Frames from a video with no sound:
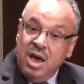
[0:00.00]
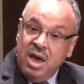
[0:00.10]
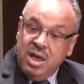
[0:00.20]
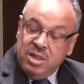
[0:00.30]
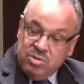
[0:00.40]

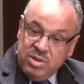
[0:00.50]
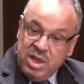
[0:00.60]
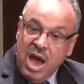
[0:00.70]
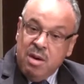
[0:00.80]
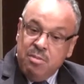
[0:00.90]
And
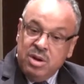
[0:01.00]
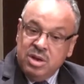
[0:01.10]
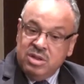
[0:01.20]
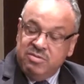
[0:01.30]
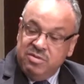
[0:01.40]
today,
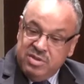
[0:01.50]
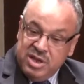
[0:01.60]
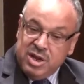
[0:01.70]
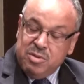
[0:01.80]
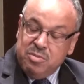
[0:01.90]
among the
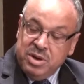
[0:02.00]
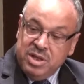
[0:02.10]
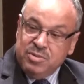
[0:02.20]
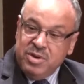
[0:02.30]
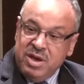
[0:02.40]
15
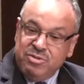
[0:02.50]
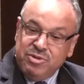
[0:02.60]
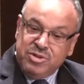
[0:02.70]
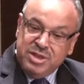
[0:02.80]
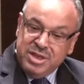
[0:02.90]
companies, we have
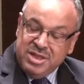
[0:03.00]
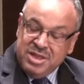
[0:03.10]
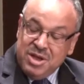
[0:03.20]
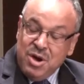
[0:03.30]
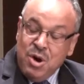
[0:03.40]

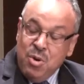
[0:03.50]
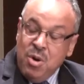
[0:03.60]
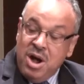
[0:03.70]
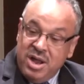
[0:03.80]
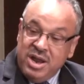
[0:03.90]
13
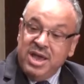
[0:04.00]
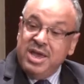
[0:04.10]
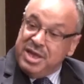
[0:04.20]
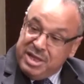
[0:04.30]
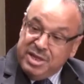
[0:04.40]
who are
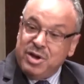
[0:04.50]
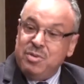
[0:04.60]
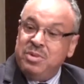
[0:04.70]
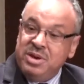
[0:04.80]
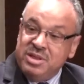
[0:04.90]
A-rated
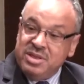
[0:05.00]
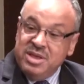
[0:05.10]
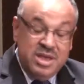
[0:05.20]
companies.